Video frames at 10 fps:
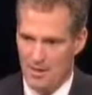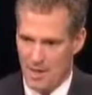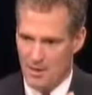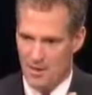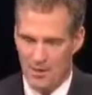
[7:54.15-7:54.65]

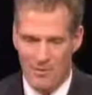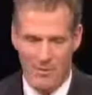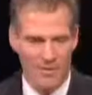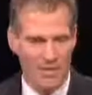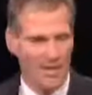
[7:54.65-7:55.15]
tax
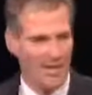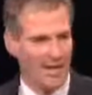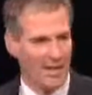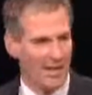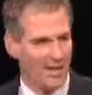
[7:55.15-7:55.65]
revenues.
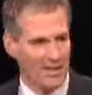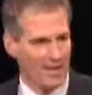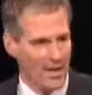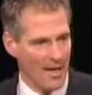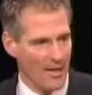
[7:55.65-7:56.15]

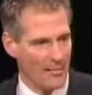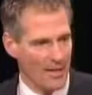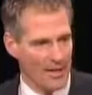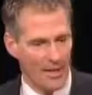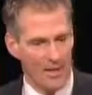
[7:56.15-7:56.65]
It's not
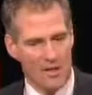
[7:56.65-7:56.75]
happening.